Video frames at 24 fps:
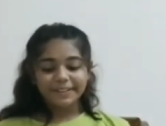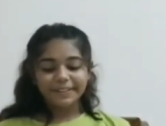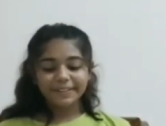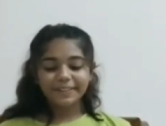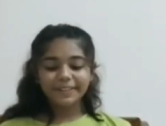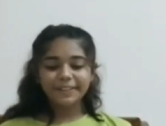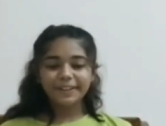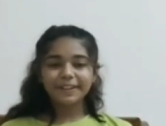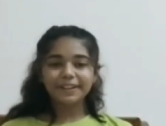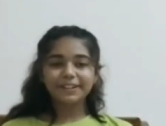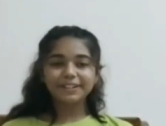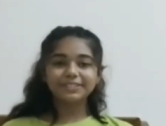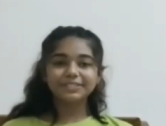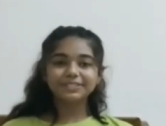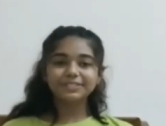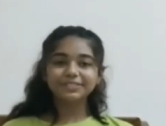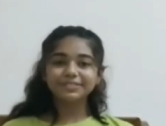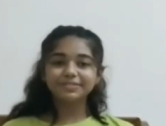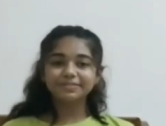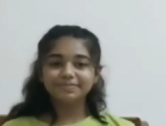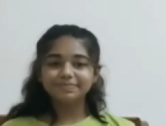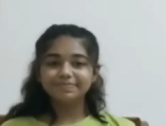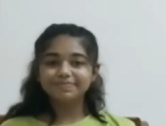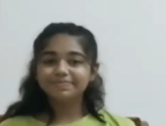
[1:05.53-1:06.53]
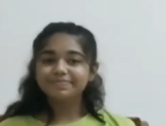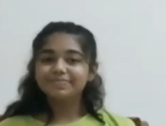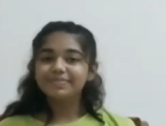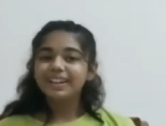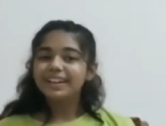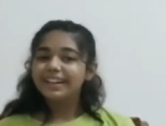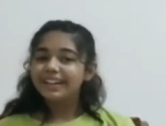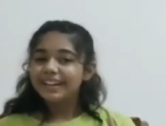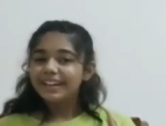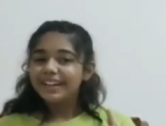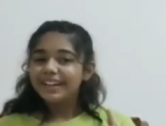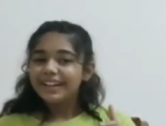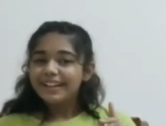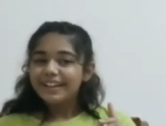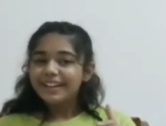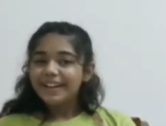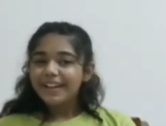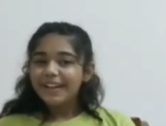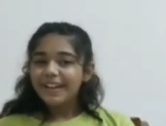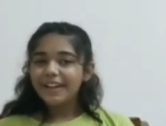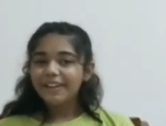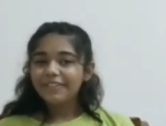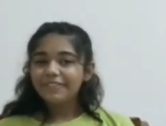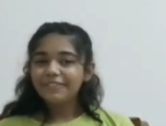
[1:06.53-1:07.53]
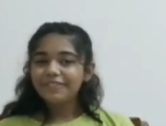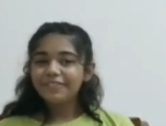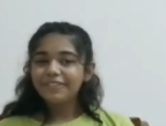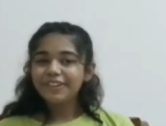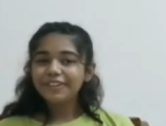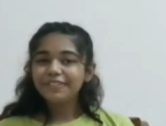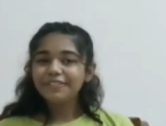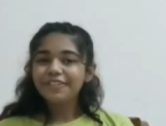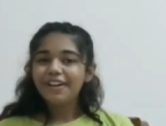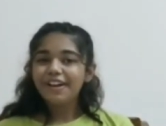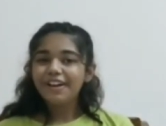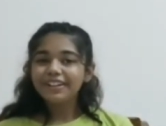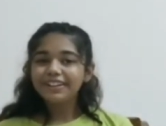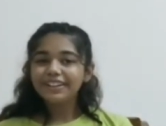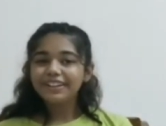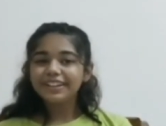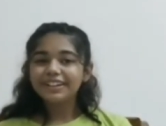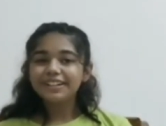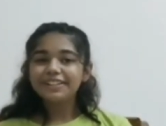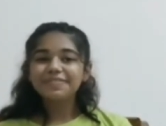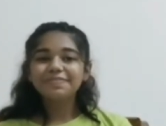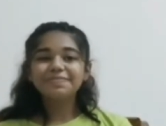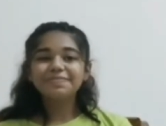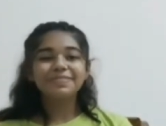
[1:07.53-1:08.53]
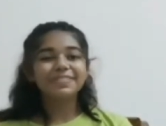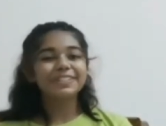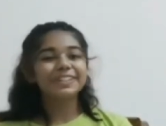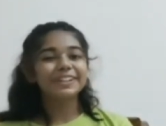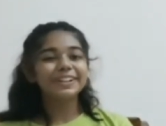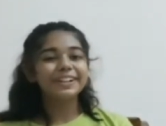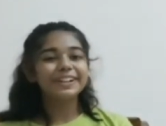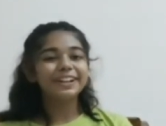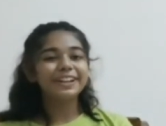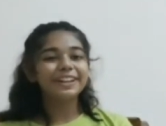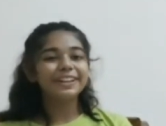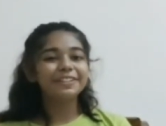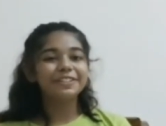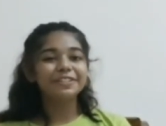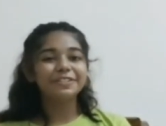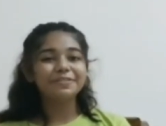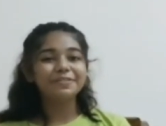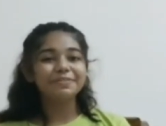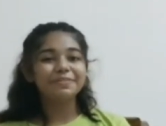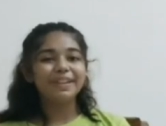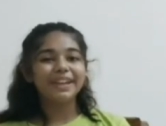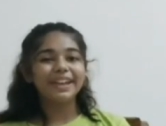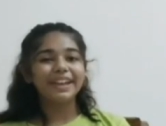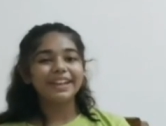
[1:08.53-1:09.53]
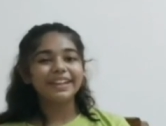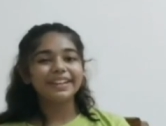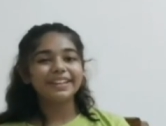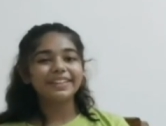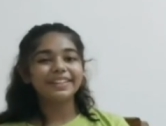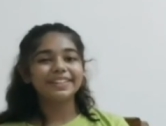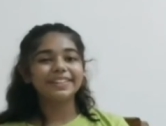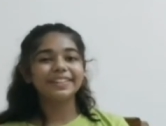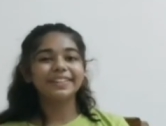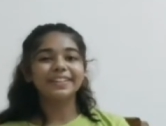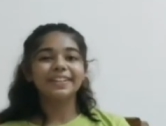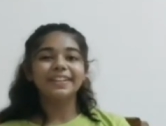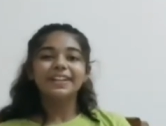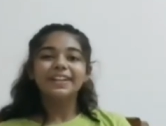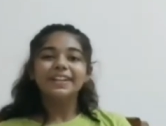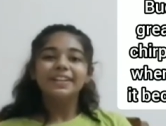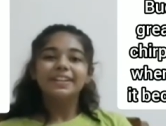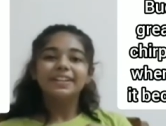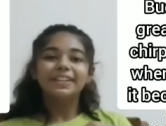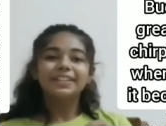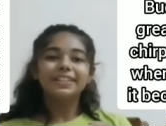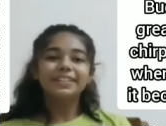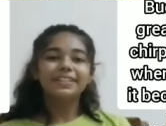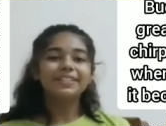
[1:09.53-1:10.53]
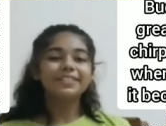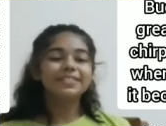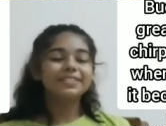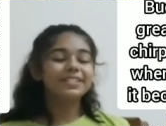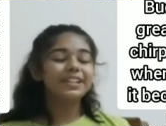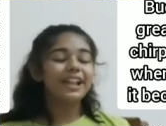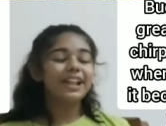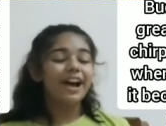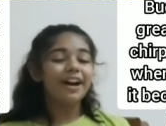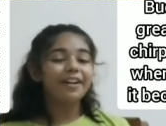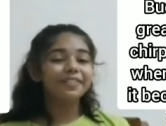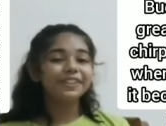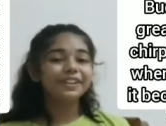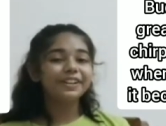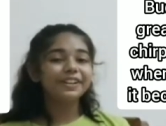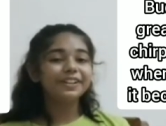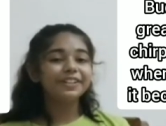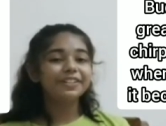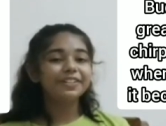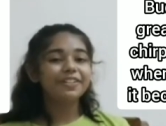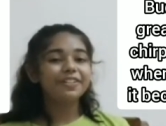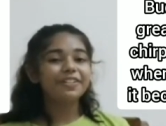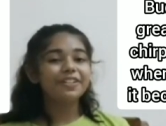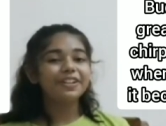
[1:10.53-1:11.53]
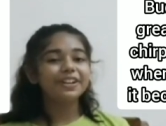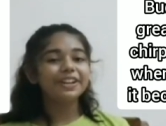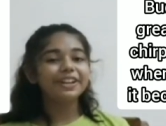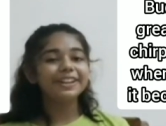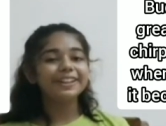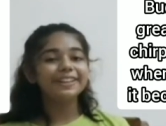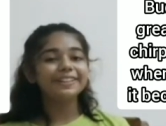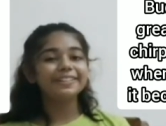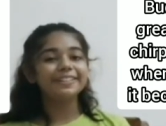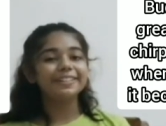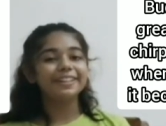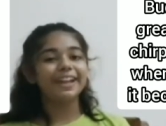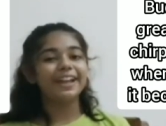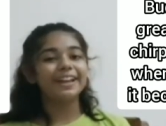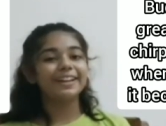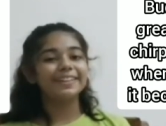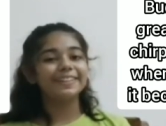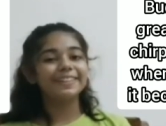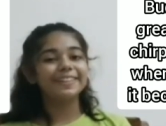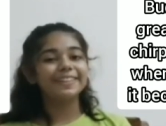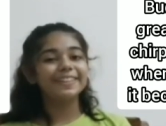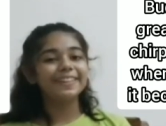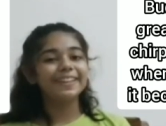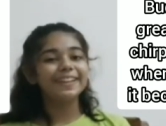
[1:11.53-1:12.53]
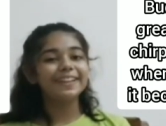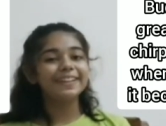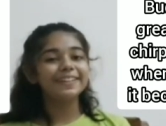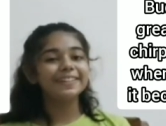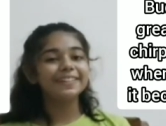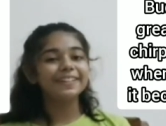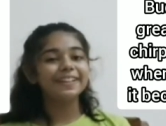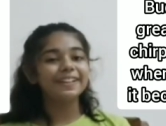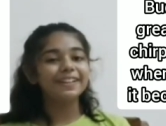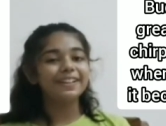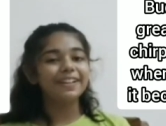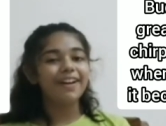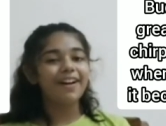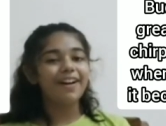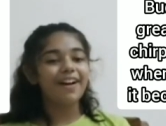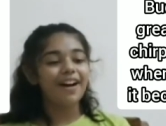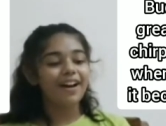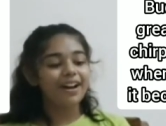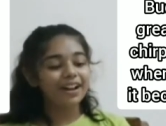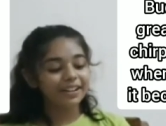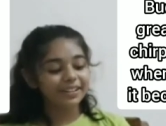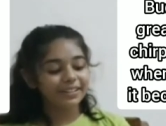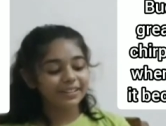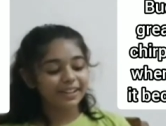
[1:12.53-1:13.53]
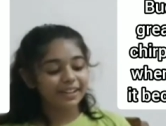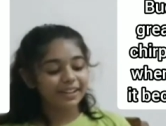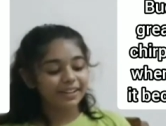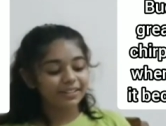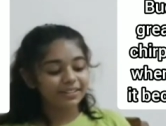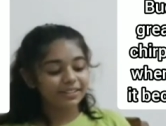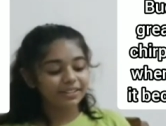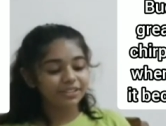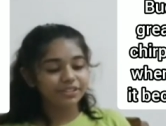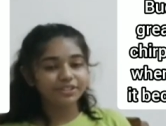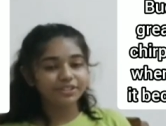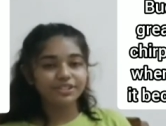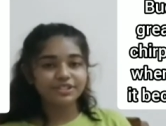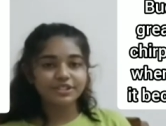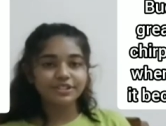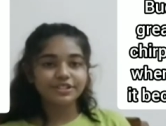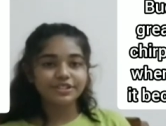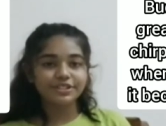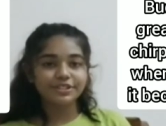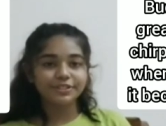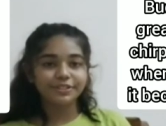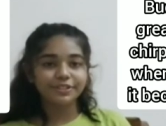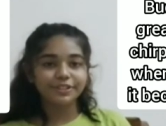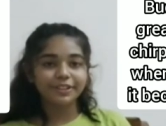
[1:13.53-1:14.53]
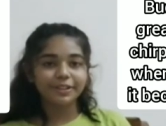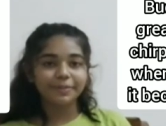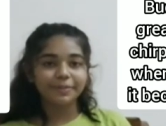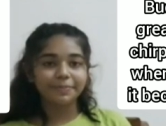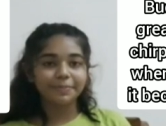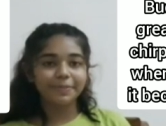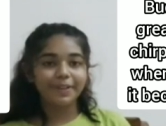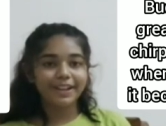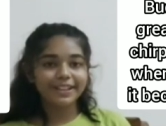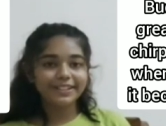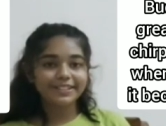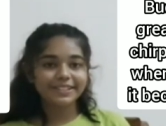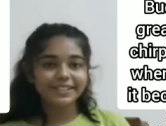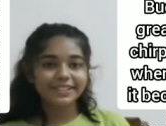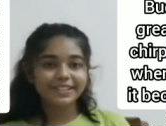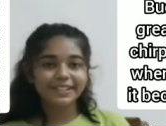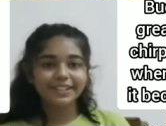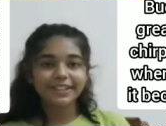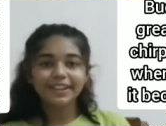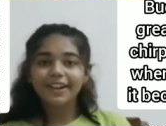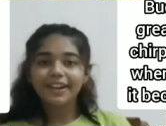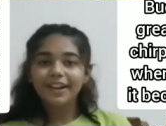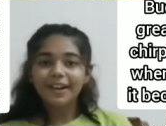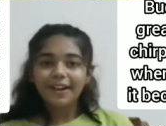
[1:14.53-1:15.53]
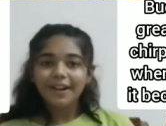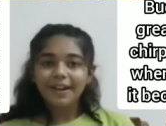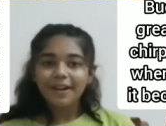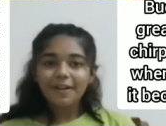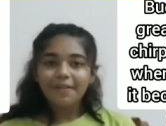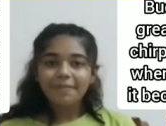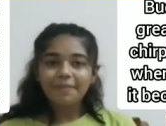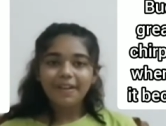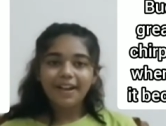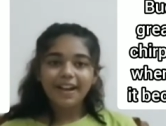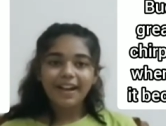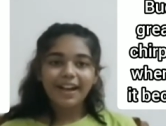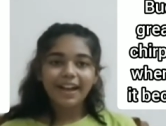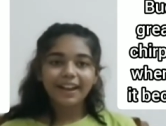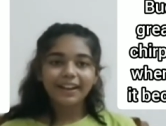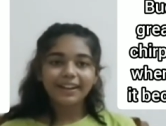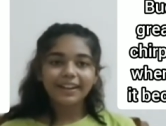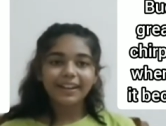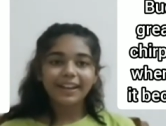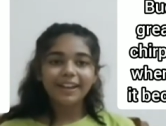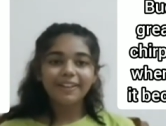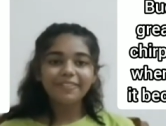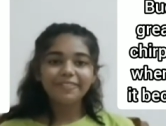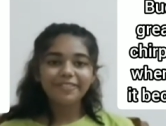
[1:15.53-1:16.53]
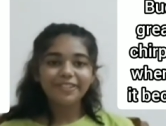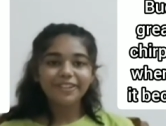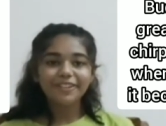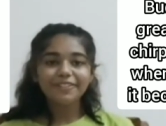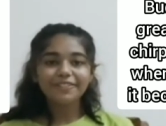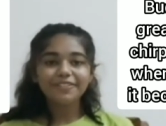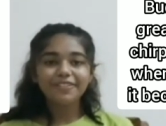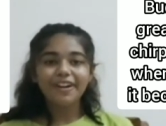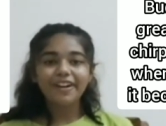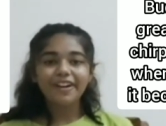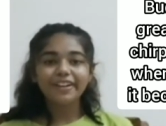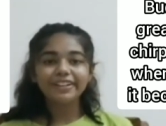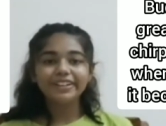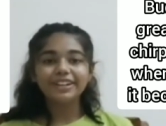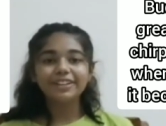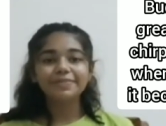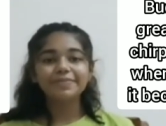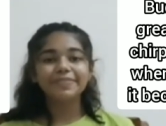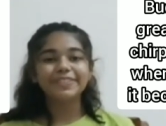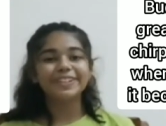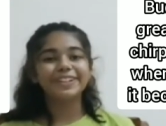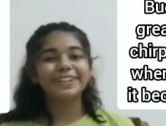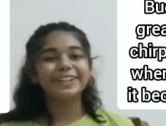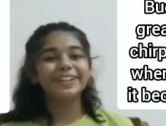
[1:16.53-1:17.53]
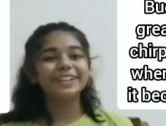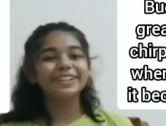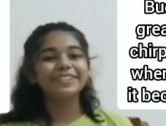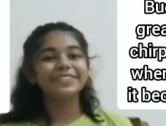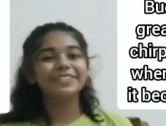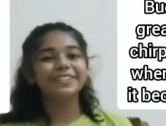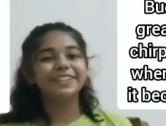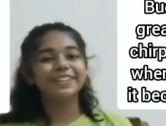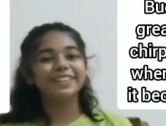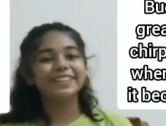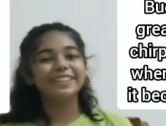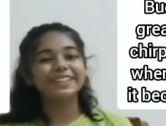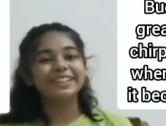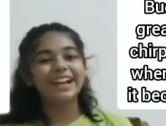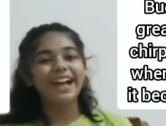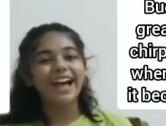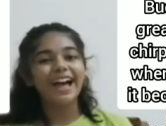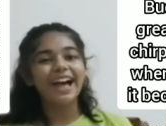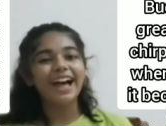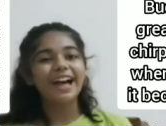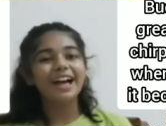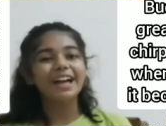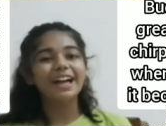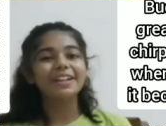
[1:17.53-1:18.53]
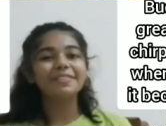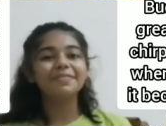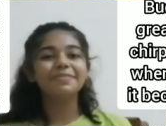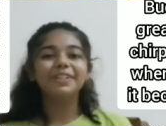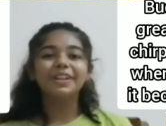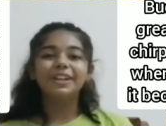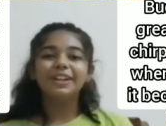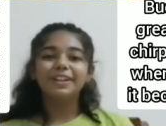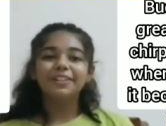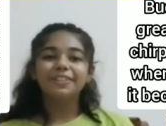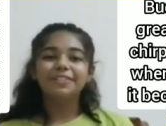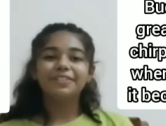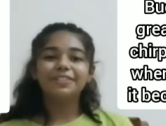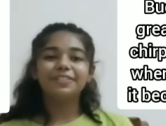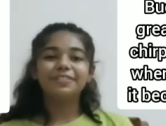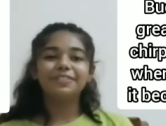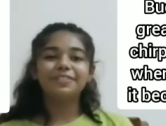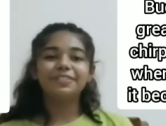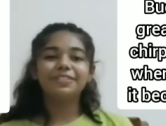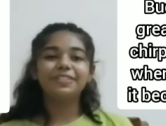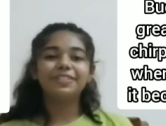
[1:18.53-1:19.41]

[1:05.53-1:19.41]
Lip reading: So, if you want a bird who makes louder noise and sings a lot, then you should choose a budgie. But if you want a bird who is calm, whose